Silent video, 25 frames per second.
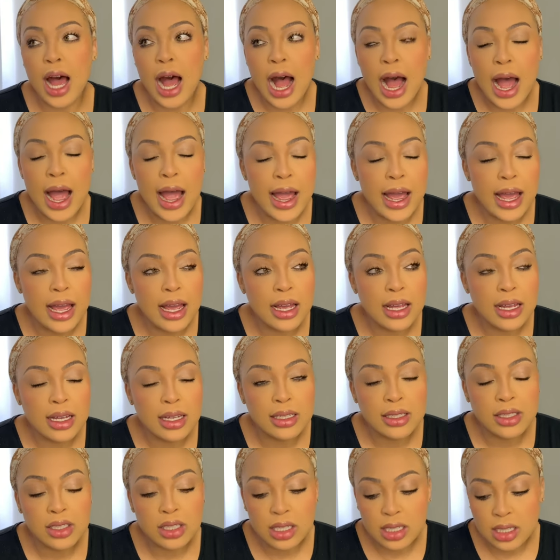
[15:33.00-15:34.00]

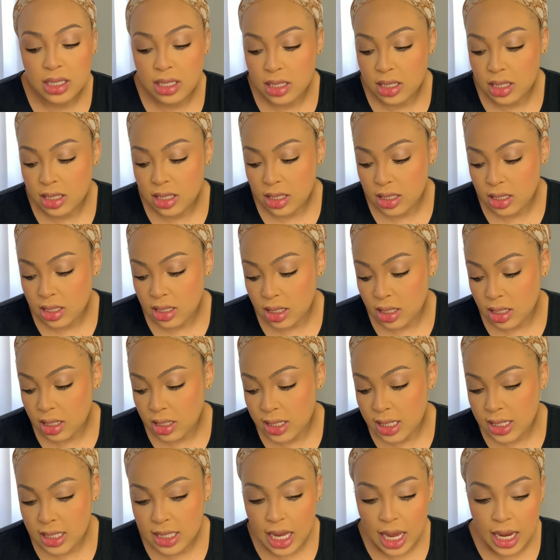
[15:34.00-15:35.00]
I just
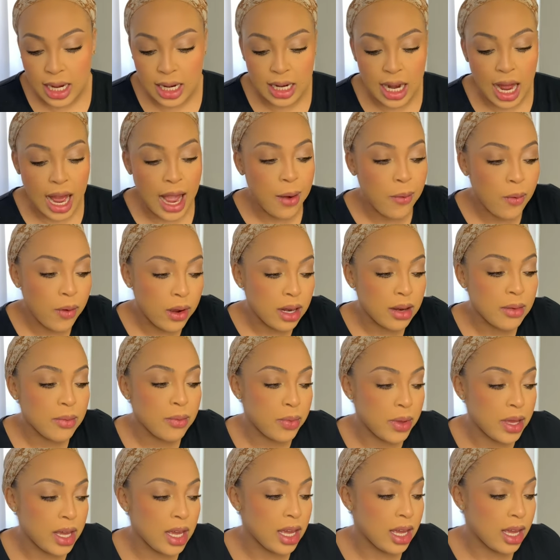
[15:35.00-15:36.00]
decided I want to
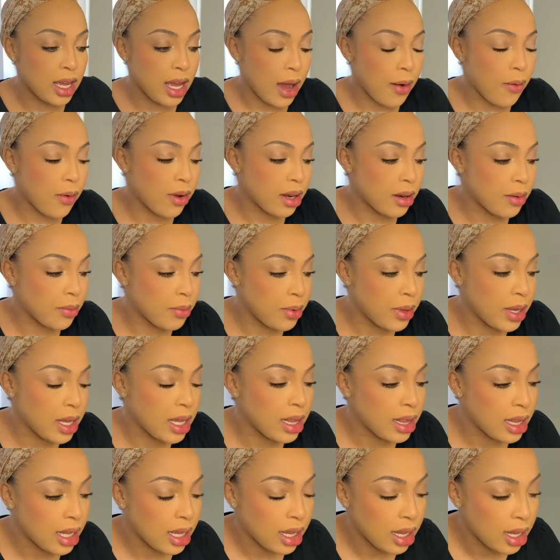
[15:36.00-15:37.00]
be, I want to be
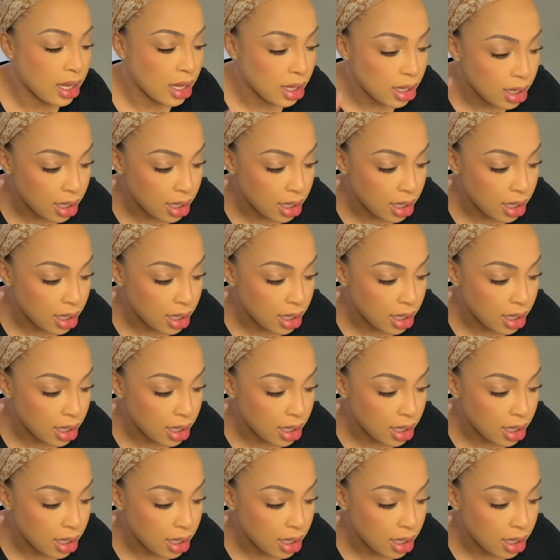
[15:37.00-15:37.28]
in the